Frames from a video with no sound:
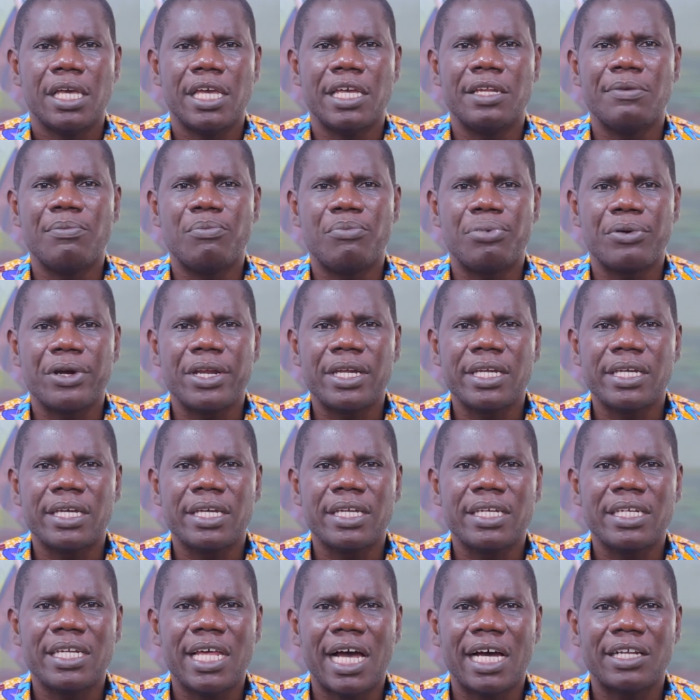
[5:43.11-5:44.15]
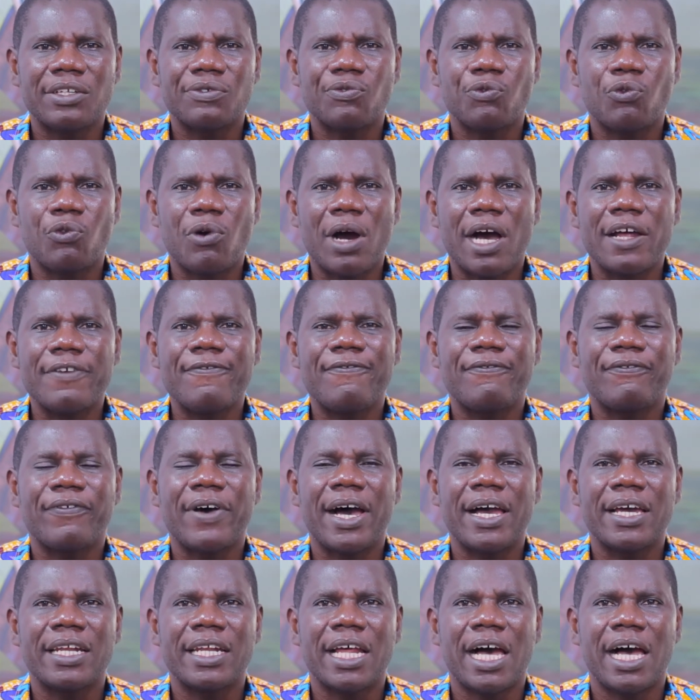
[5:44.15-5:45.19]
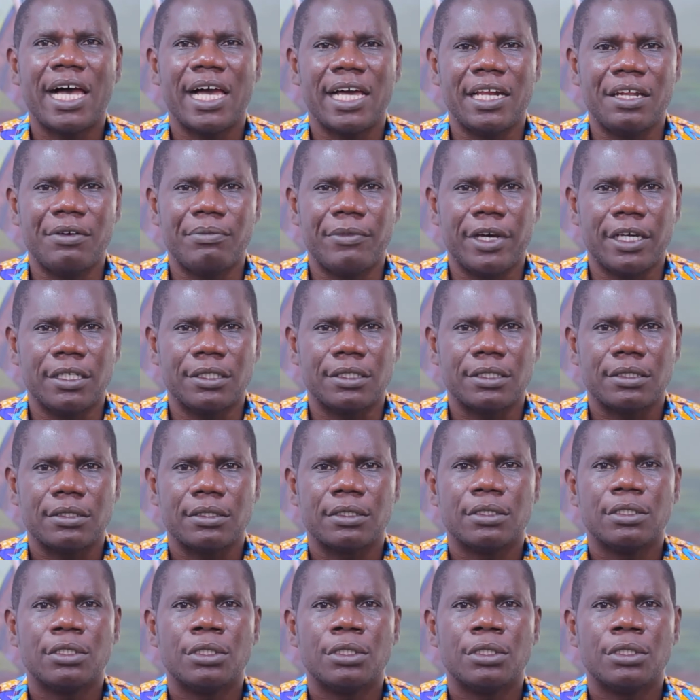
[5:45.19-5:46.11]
in bringing that one final element